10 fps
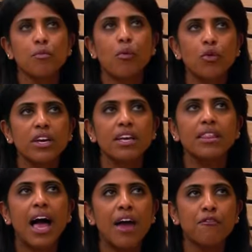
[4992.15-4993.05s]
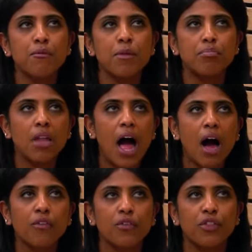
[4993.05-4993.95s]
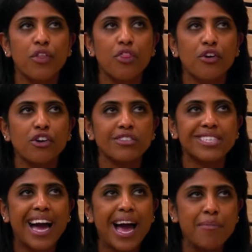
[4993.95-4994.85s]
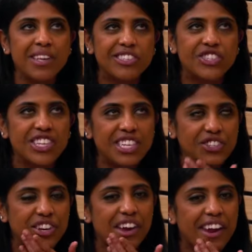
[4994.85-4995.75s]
reporting live from the block for the third time this season.